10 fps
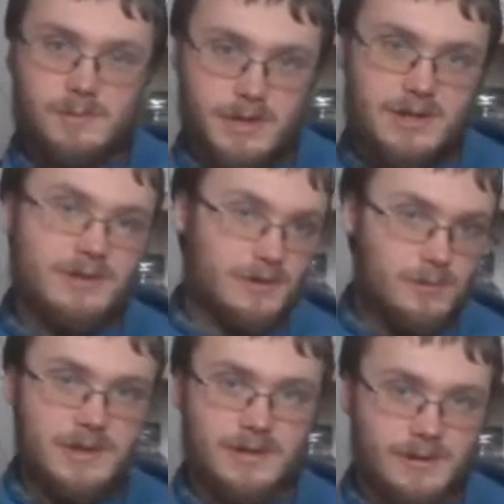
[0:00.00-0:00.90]
Beans
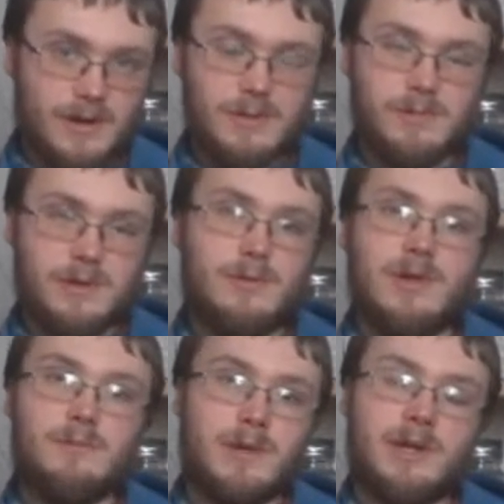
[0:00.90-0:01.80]
and peas are in
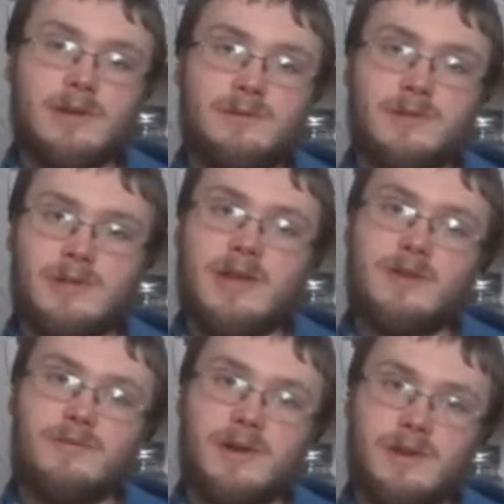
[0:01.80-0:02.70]
between, but can
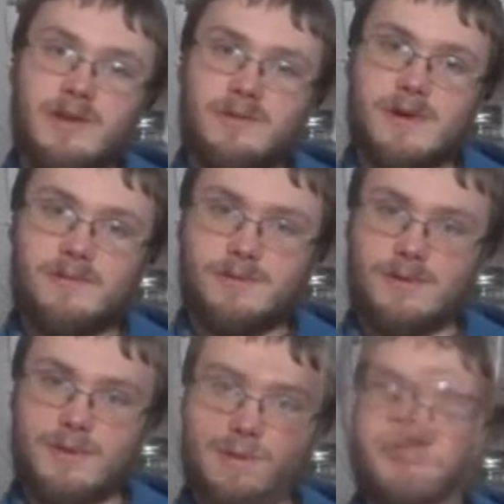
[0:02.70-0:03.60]
take fairly rough
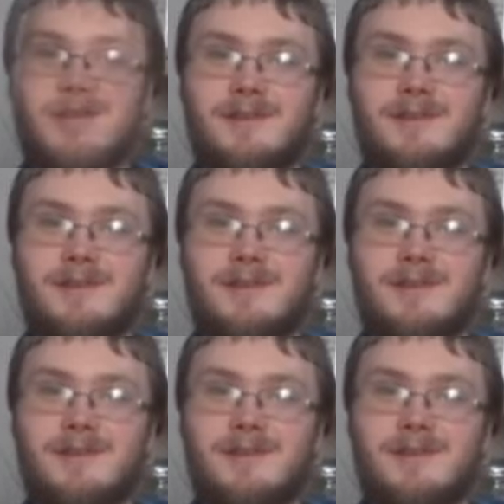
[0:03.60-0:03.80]
soil.